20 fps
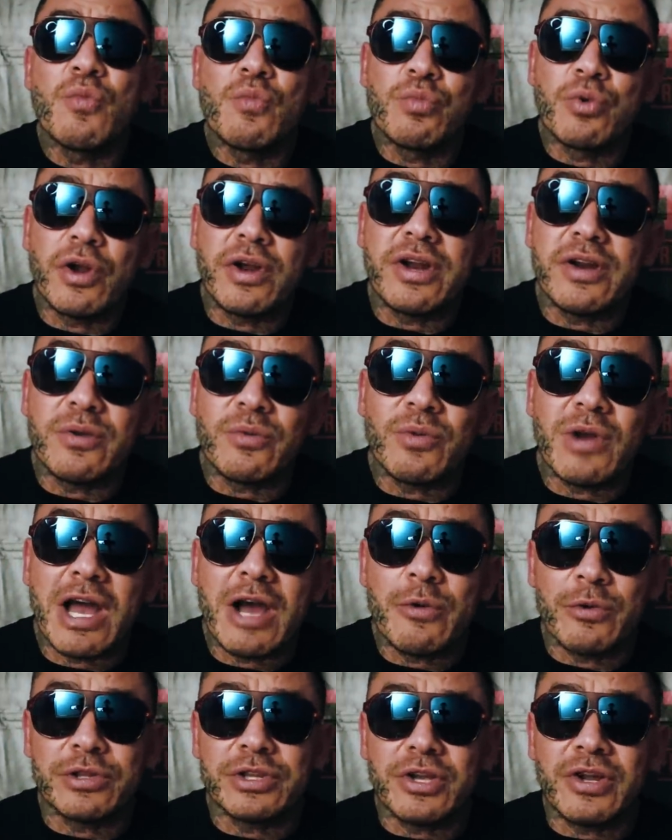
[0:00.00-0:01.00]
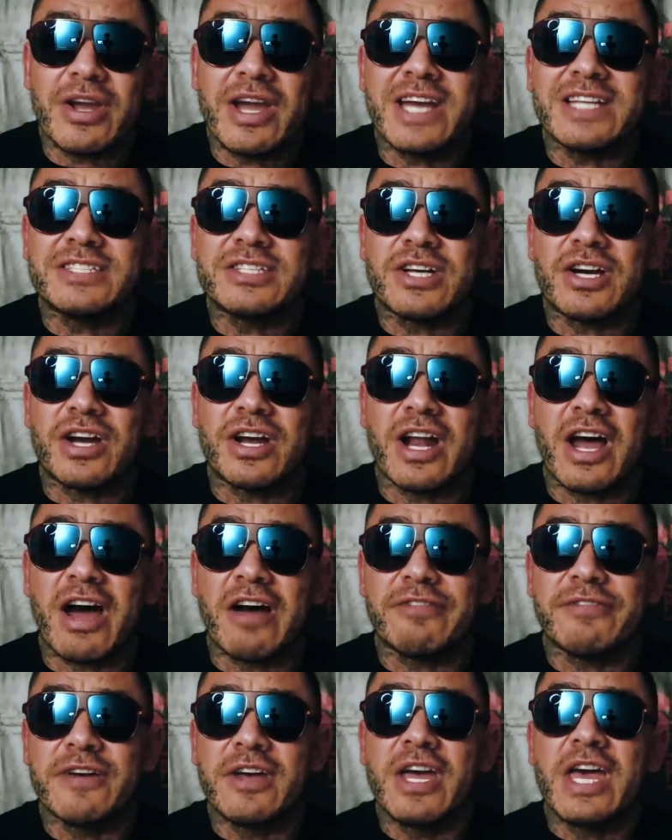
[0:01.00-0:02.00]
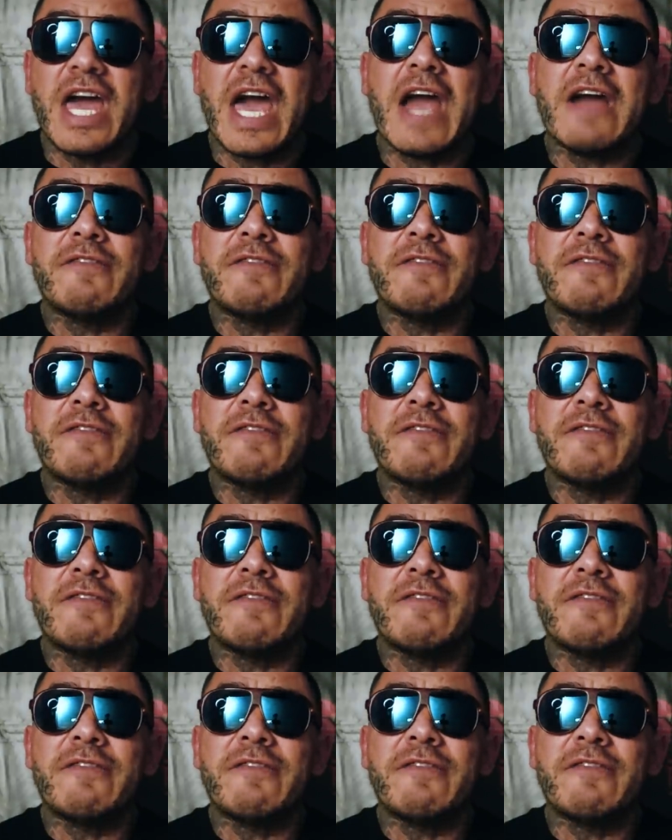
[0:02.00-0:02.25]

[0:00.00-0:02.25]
running around with their heads cut off.